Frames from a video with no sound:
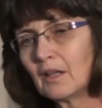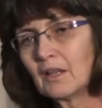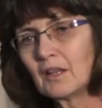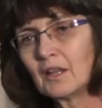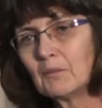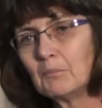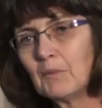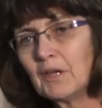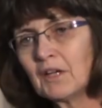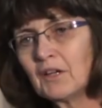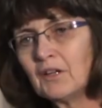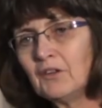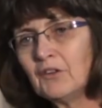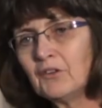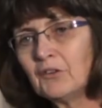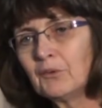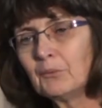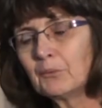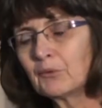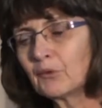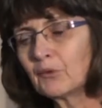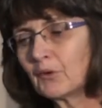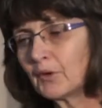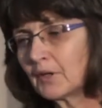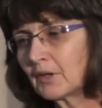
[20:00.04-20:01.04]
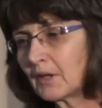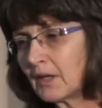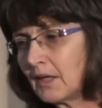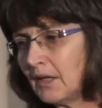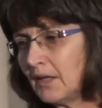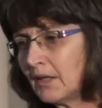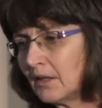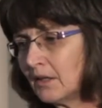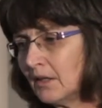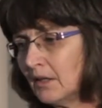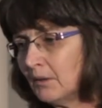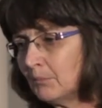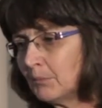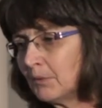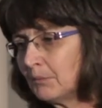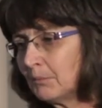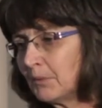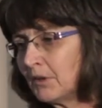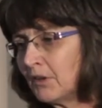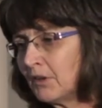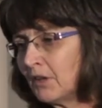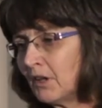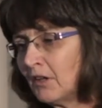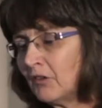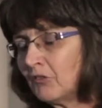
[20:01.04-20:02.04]
The mechanisms are unclear, but,
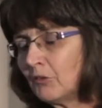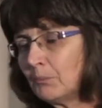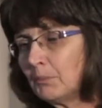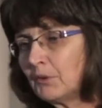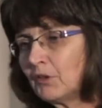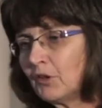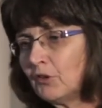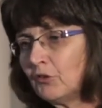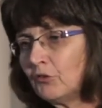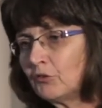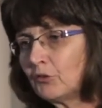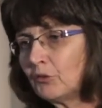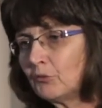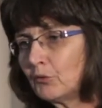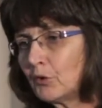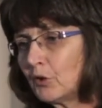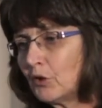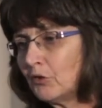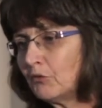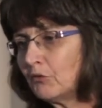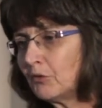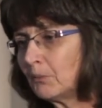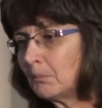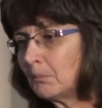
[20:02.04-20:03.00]
but there is a potential role for